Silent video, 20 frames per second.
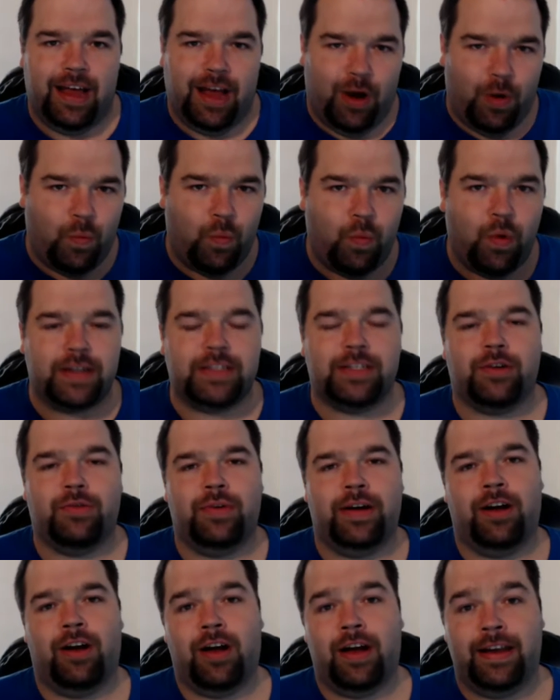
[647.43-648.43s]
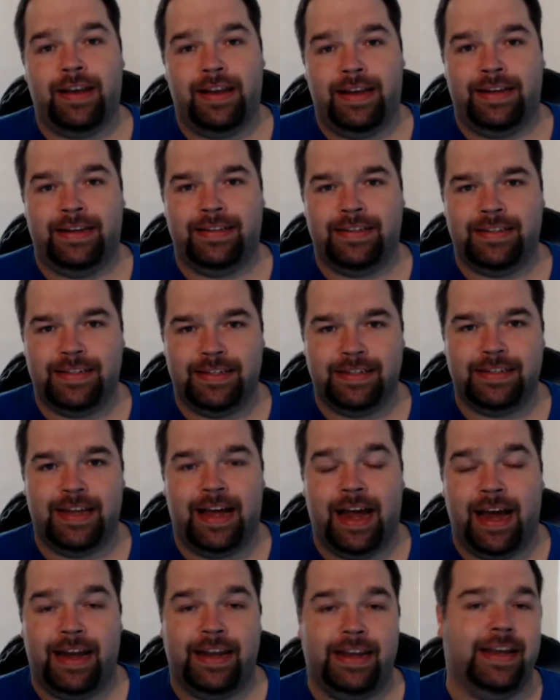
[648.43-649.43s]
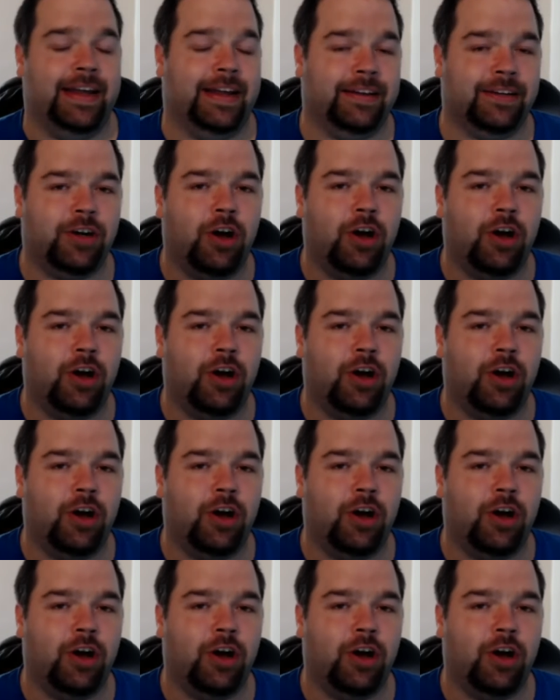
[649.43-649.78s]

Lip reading: what's going on in society and